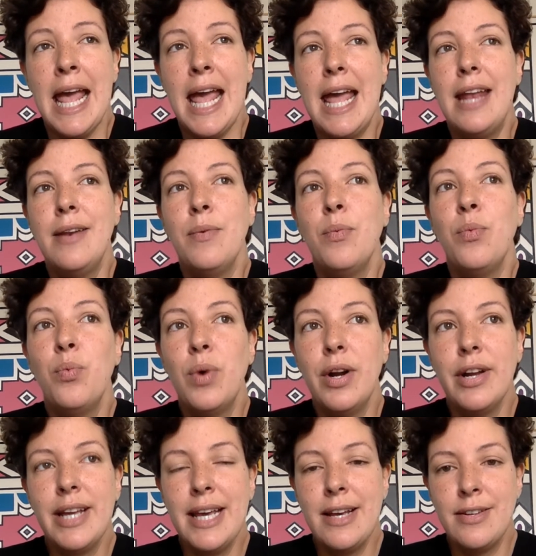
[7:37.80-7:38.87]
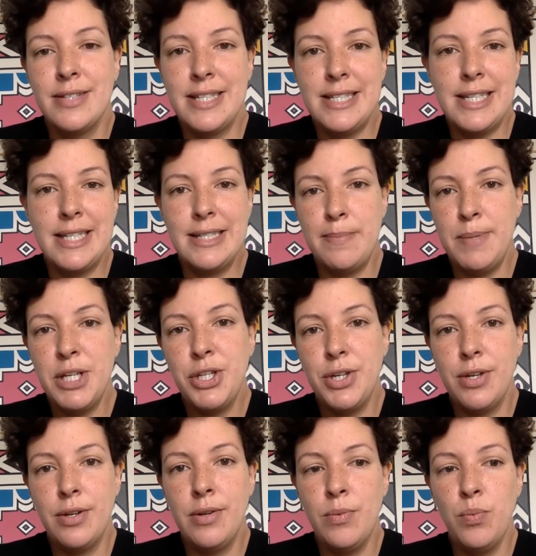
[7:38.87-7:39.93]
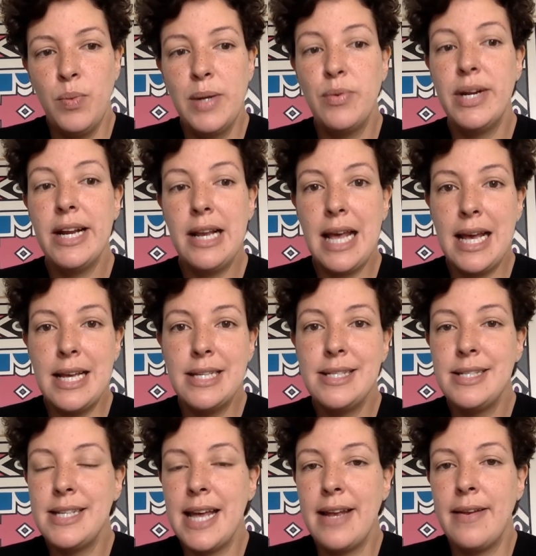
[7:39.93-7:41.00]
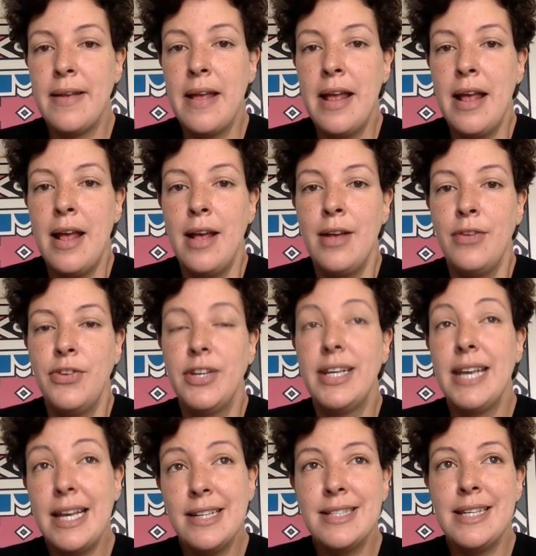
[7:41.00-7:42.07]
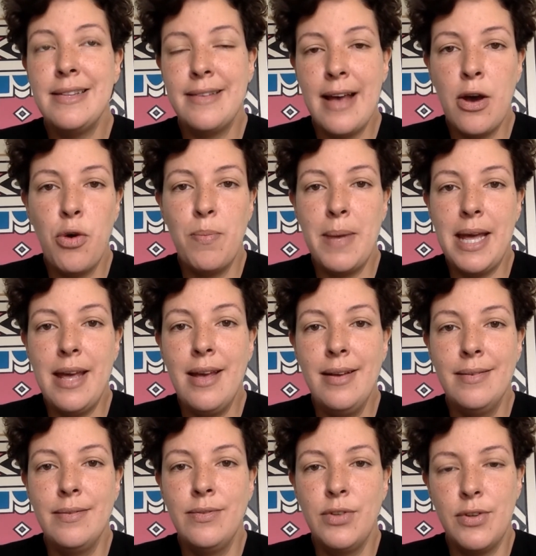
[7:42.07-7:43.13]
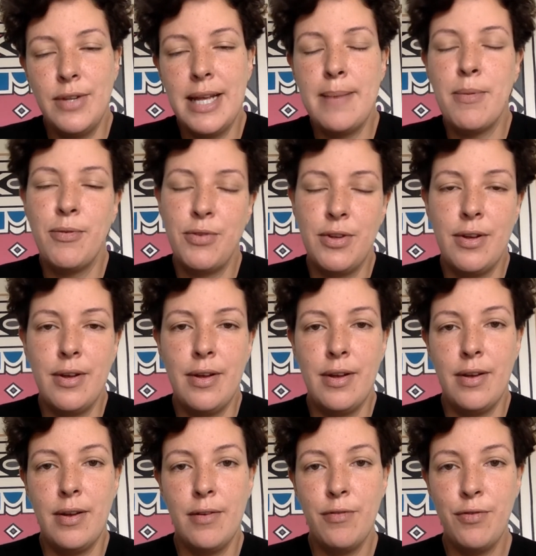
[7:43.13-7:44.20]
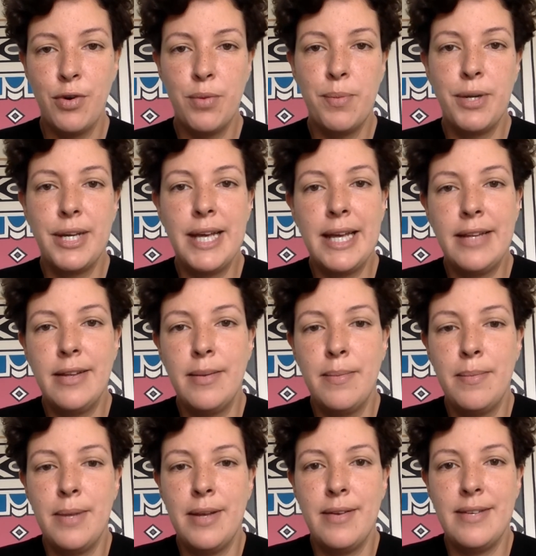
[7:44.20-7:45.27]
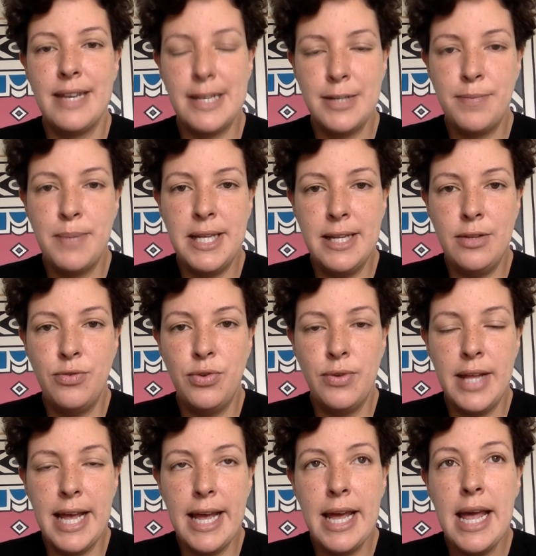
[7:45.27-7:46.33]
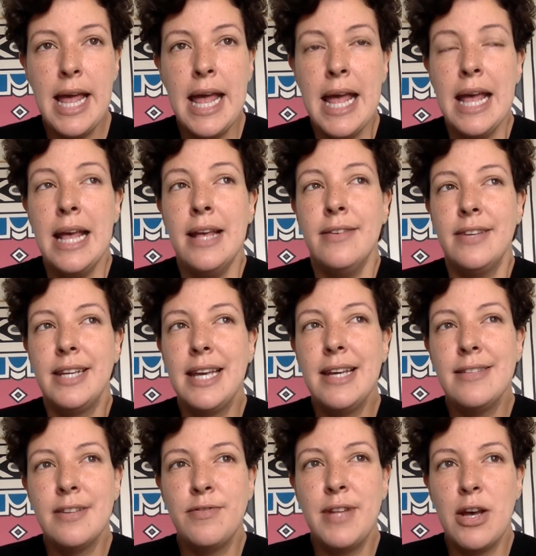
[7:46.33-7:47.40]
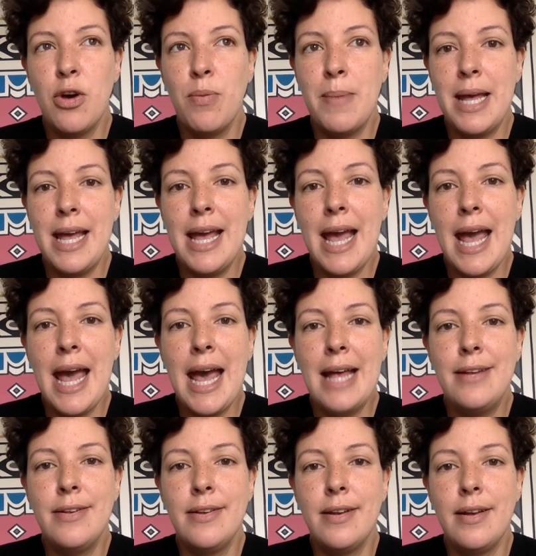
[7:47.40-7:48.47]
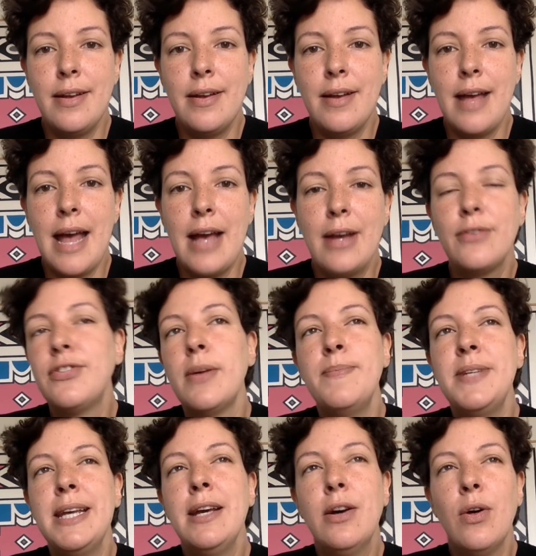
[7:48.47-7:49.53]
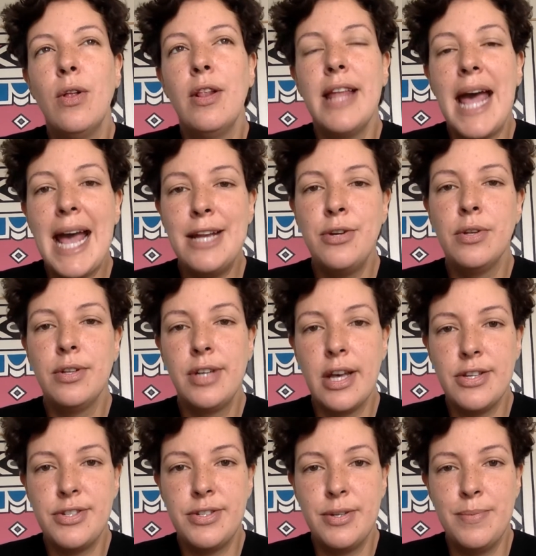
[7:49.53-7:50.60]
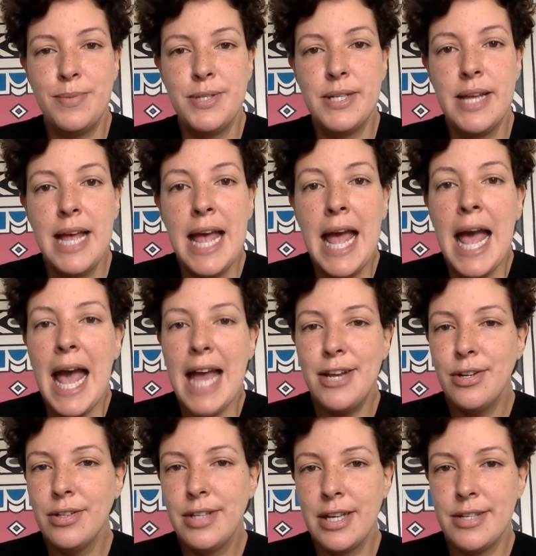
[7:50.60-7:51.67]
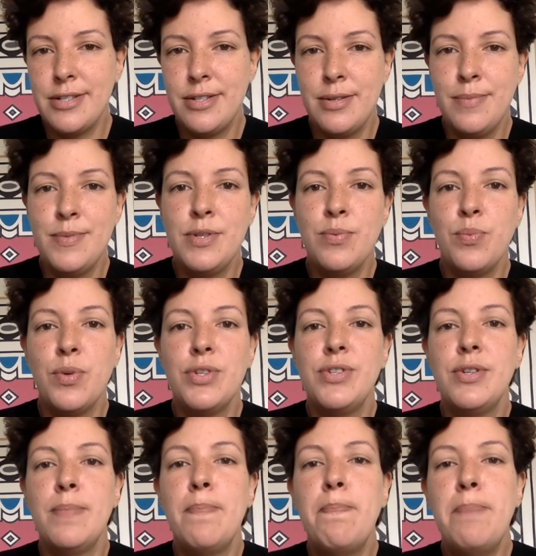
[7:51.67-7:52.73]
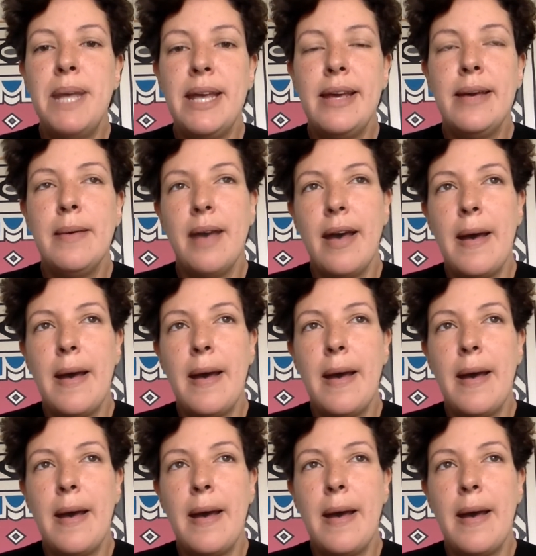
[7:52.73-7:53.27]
And working on this exhibition, we realized that the kings in Dahomey, the name of the former kingdom that is Benin today, the kings of Dahomey had something called annual customs. Annual customs was the big